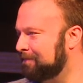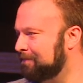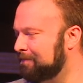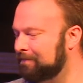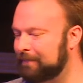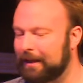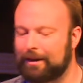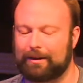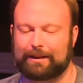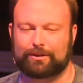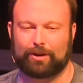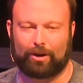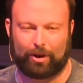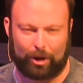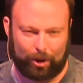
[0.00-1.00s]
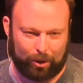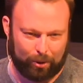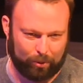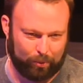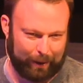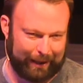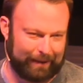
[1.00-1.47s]
There is
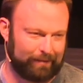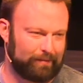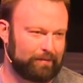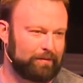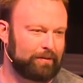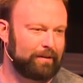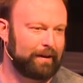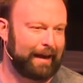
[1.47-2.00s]
always